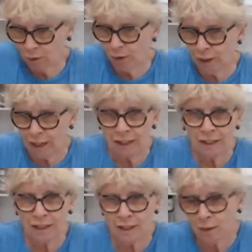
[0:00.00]
got
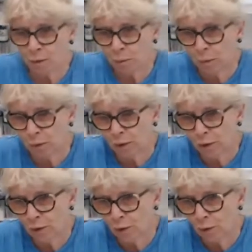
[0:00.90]
that. So we'll
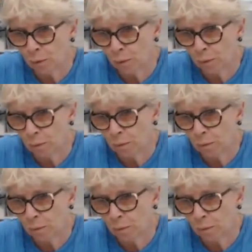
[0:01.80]
just do